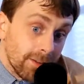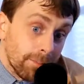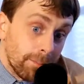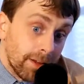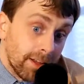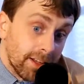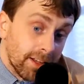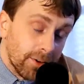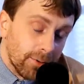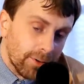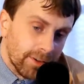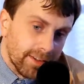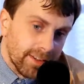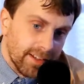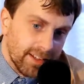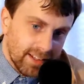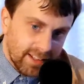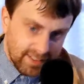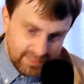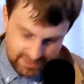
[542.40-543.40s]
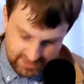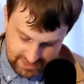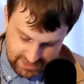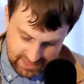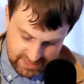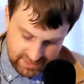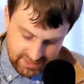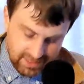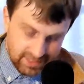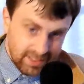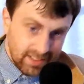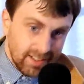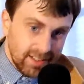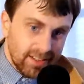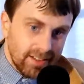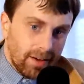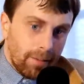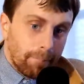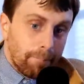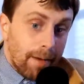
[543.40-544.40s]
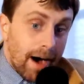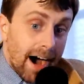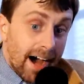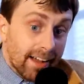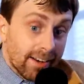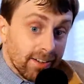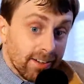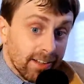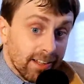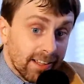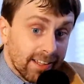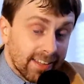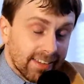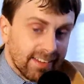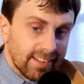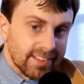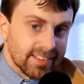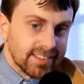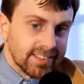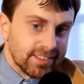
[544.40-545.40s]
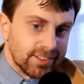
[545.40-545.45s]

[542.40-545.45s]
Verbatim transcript: Bae with a a bottle like this.